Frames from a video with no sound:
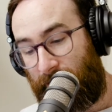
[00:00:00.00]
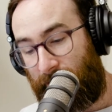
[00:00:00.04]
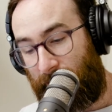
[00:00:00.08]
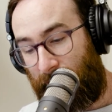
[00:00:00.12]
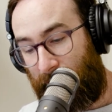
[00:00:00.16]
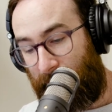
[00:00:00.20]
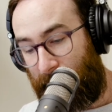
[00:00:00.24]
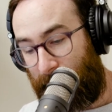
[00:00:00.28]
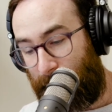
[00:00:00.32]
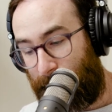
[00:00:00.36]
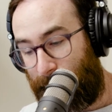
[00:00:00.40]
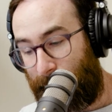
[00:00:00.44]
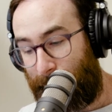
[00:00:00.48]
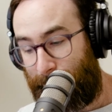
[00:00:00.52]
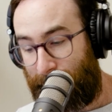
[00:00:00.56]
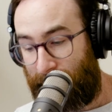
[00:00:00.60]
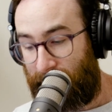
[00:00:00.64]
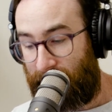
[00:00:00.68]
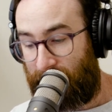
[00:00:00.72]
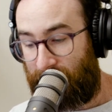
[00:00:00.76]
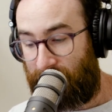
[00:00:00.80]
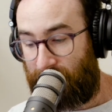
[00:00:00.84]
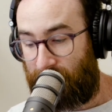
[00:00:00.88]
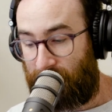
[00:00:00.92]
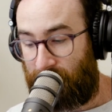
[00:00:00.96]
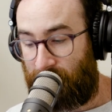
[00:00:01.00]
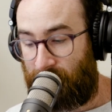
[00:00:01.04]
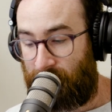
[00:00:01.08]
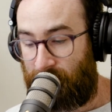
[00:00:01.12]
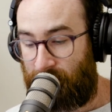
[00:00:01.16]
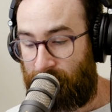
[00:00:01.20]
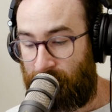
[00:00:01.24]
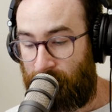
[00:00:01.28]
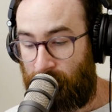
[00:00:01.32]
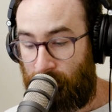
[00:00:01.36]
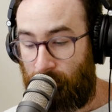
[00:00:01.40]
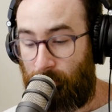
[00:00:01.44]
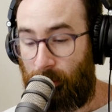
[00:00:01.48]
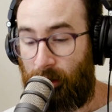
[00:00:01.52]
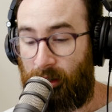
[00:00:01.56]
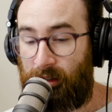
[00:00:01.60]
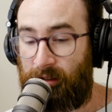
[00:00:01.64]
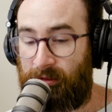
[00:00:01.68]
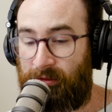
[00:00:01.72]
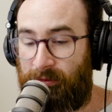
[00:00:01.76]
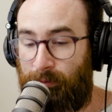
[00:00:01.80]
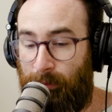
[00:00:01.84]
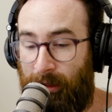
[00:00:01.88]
ripping you off.